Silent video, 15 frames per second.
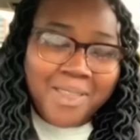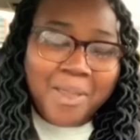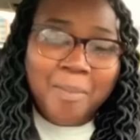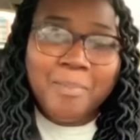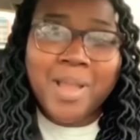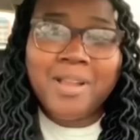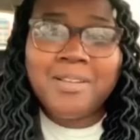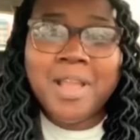
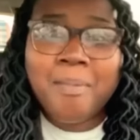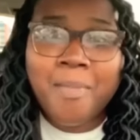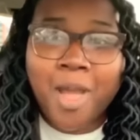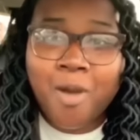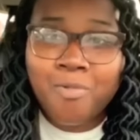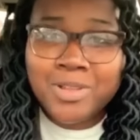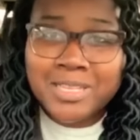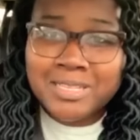My
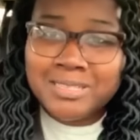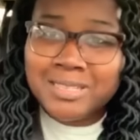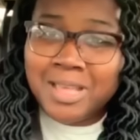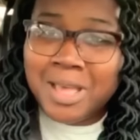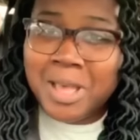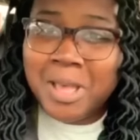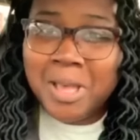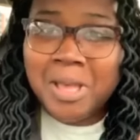grandma was
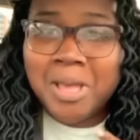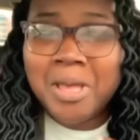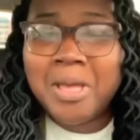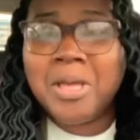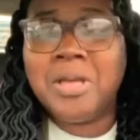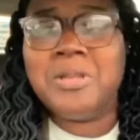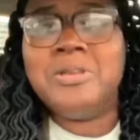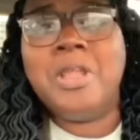
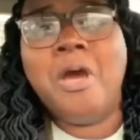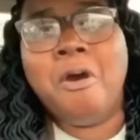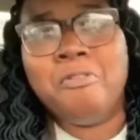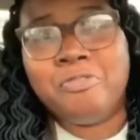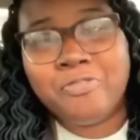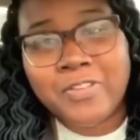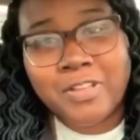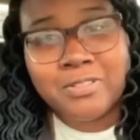no
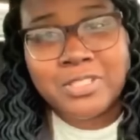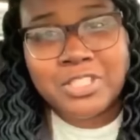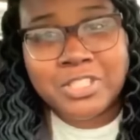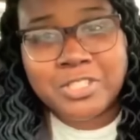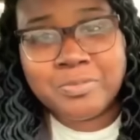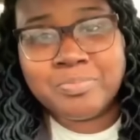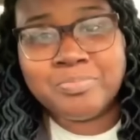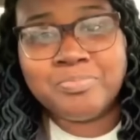filter.